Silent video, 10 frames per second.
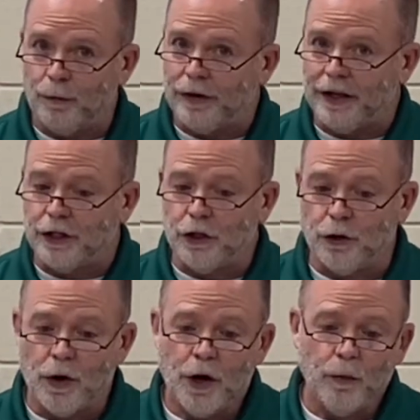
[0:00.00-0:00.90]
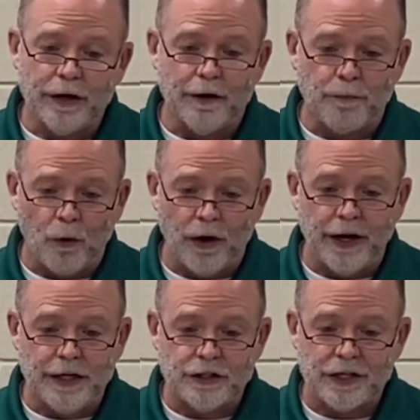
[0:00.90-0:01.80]
And when they do, we give
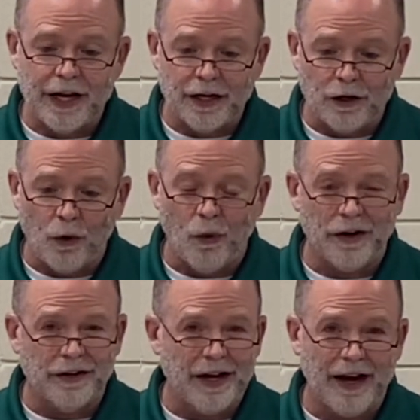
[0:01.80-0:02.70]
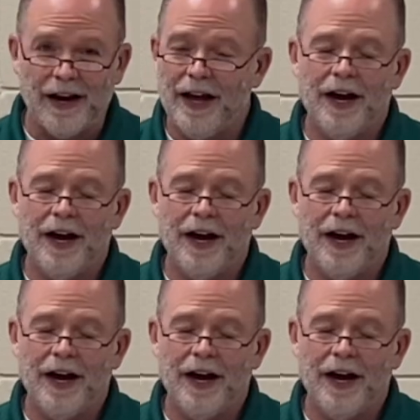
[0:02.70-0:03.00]
praise and glory to God.